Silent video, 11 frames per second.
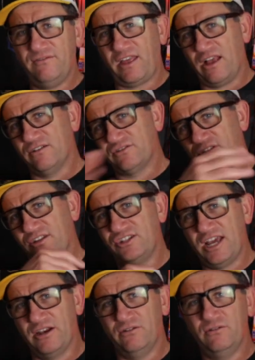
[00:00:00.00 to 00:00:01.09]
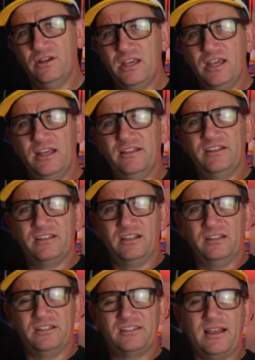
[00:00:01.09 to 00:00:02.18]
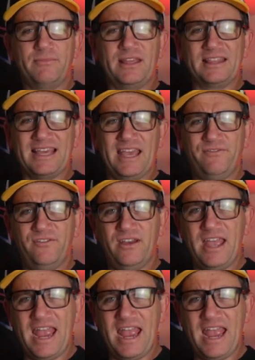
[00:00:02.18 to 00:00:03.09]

everything else on the channel. There's a little something there for